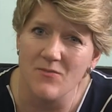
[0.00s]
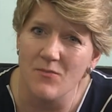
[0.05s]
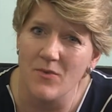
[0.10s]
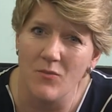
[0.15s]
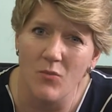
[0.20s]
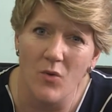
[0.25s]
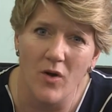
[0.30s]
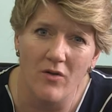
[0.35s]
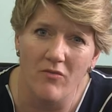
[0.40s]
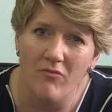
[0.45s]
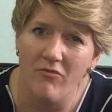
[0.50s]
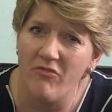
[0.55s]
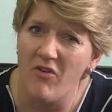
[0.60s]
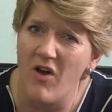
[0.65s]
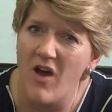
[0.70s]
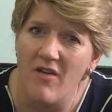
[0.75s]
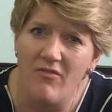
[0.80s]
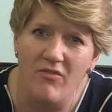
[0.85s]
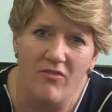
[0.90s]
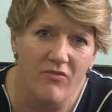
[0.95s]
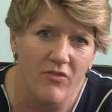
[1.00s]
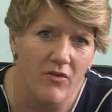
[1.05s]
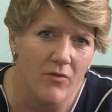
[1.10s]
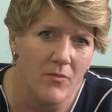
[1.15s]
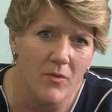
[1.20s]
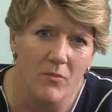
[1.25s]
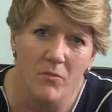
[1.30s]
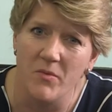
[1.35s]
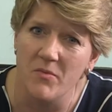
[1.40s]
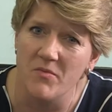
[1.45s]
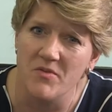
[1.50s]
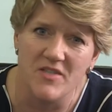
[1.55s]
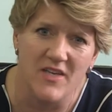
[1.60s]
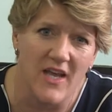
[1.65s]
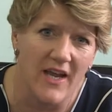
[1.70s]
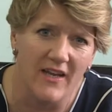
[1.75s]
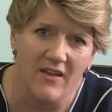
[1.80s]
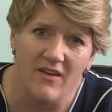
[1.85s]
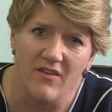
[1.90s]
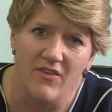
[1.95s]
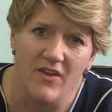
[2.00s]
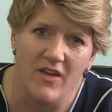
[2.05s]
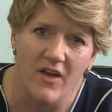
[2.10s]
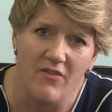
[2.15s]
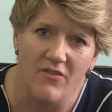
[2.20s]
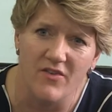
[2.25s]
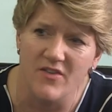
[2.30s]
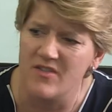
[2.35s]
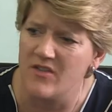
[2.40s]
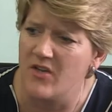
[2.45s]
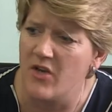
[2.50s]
and we won 5 of them, and we were second in the others,